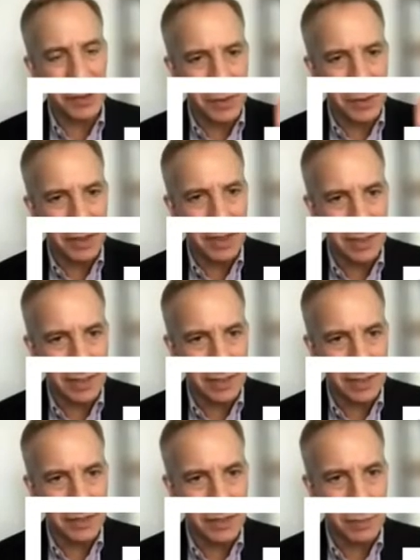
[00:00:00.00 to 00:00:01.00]
were looking to
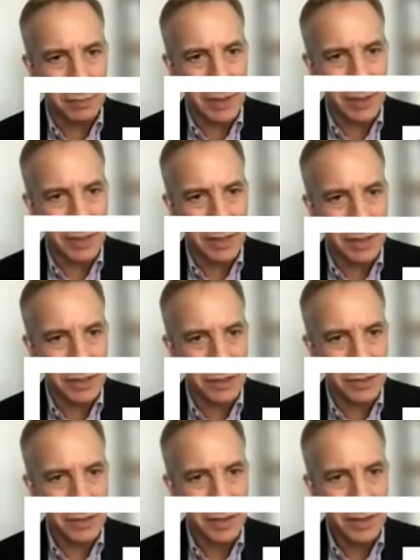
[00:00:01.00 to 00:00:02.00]
jump in. Did
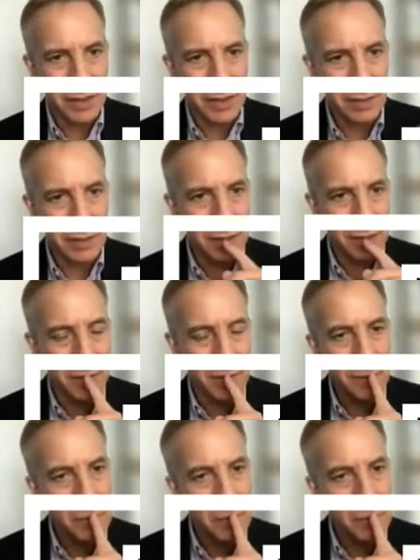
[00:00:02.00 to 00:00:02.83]
you have some?